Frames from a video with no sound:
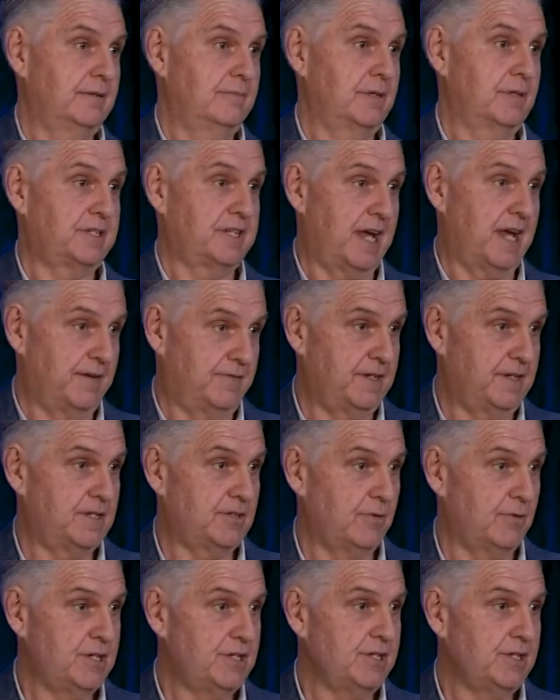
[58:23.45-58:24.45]
my safety
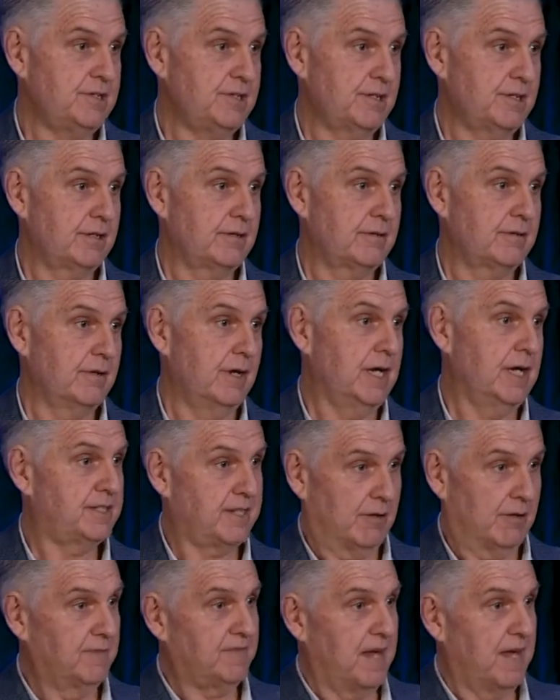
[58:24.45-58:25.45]
switches? Right,
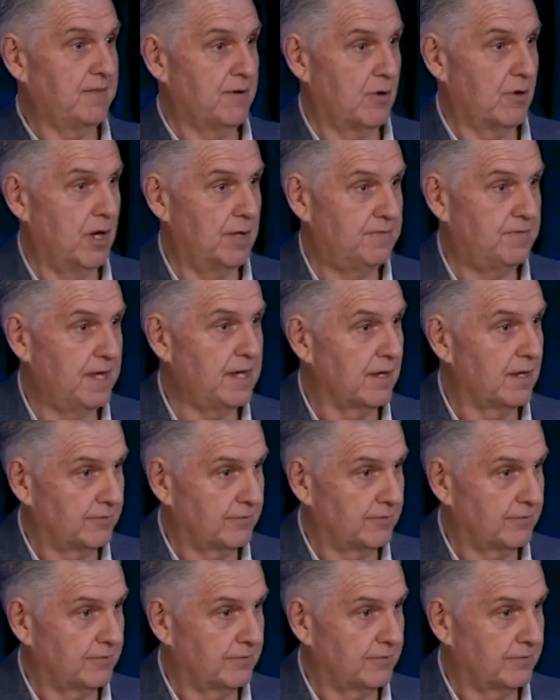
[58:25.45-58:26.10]
so I've done the right thing.